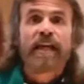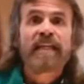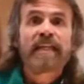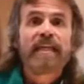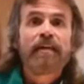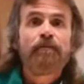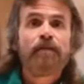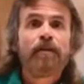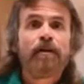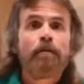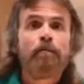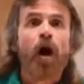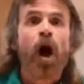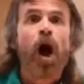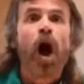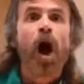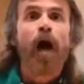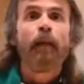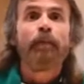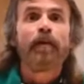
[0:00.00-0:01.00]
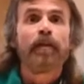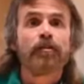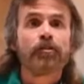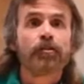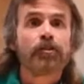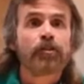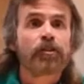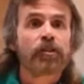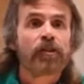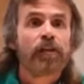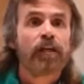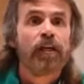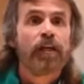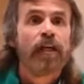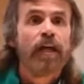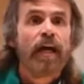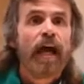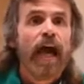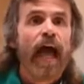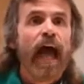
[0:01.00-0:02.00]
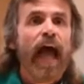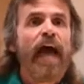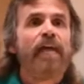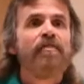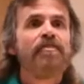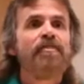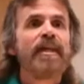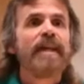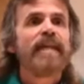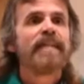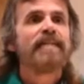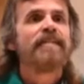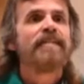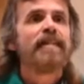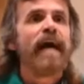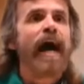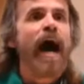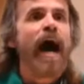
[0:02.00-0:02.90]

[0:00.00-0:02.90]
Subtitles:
They give him homage, and they